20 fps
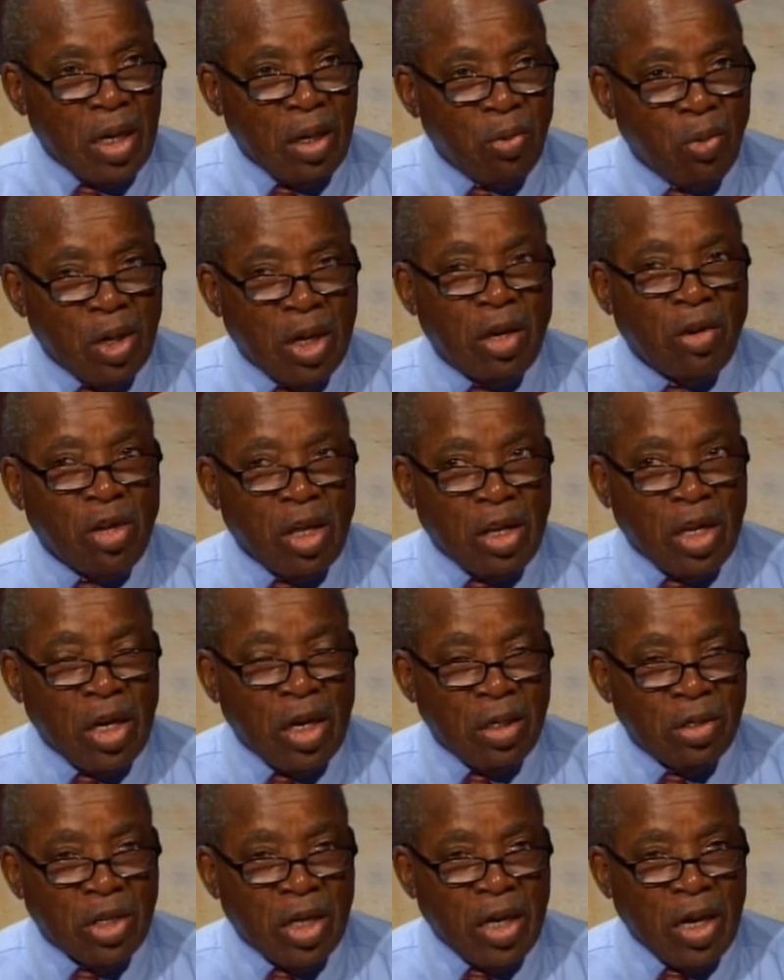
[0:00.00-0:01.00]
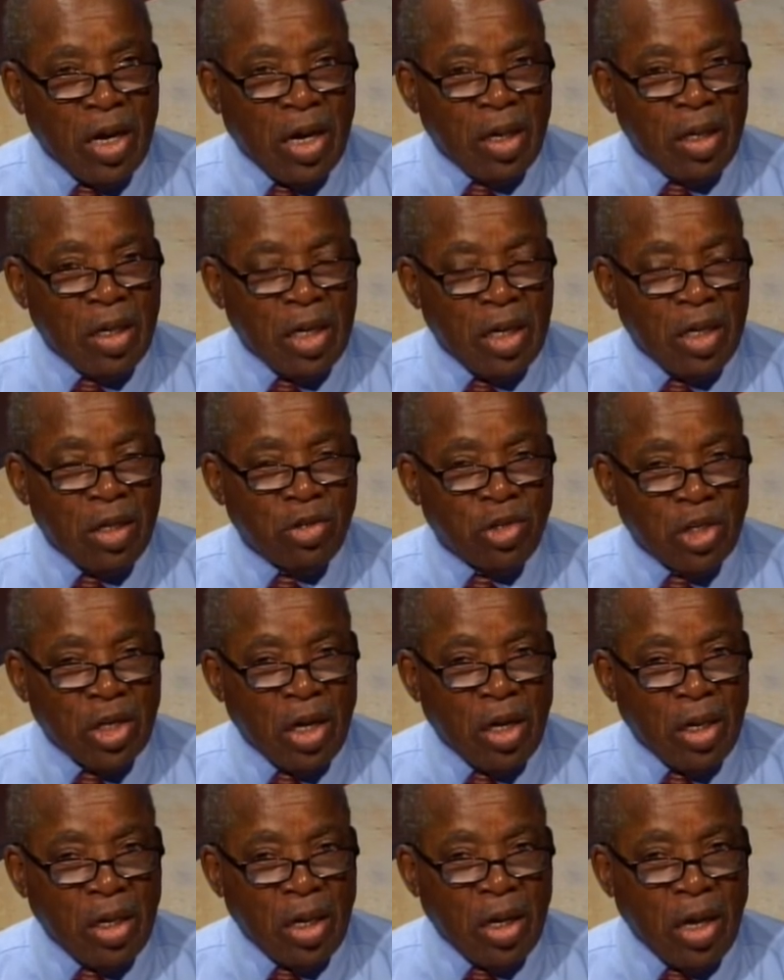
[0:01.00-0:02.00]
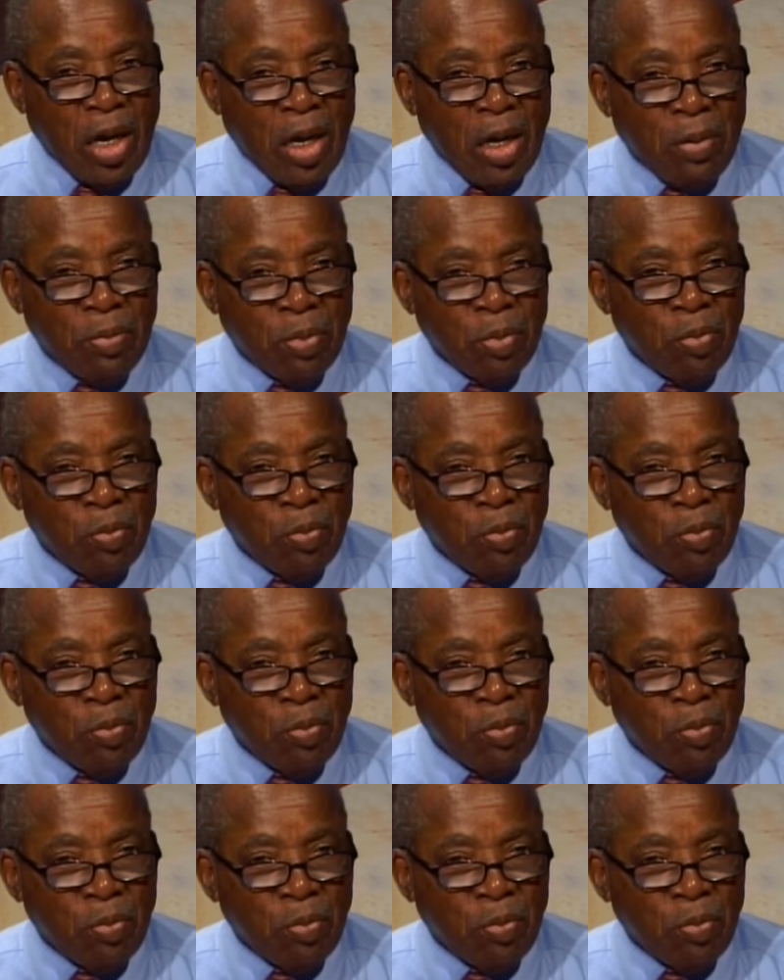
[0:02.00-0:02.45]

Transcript: One of the things that I did say that